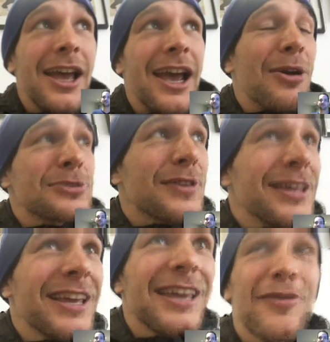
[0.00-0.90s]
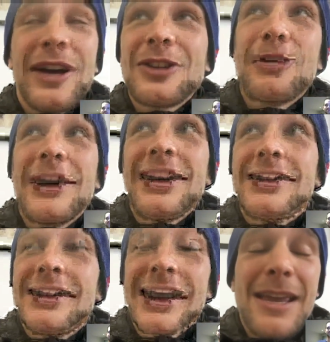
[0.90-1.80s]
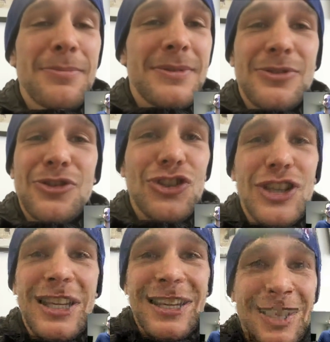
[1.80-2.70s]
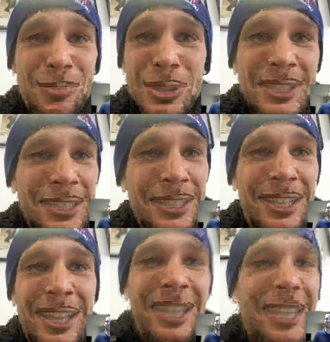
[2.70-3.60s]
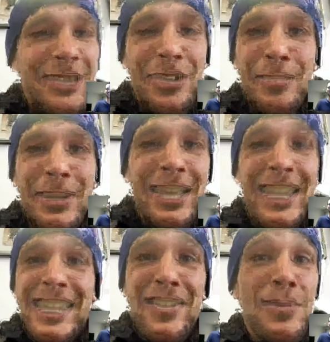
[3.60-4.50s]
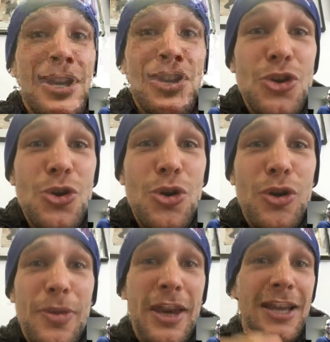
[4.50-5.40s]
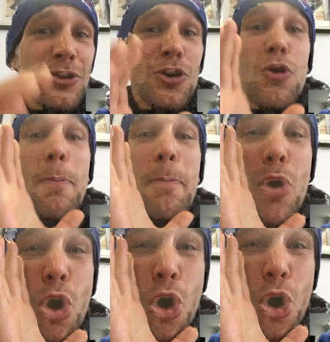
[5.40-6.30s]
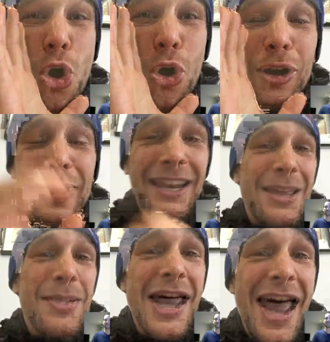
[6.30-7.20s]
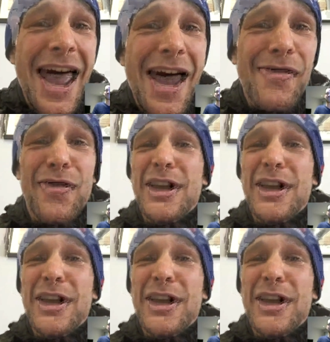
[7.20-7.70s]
And I was thinking, if I try the same shit in Brazil, it's gonna be like, give me a U, and they go boo, and then give me an F, and they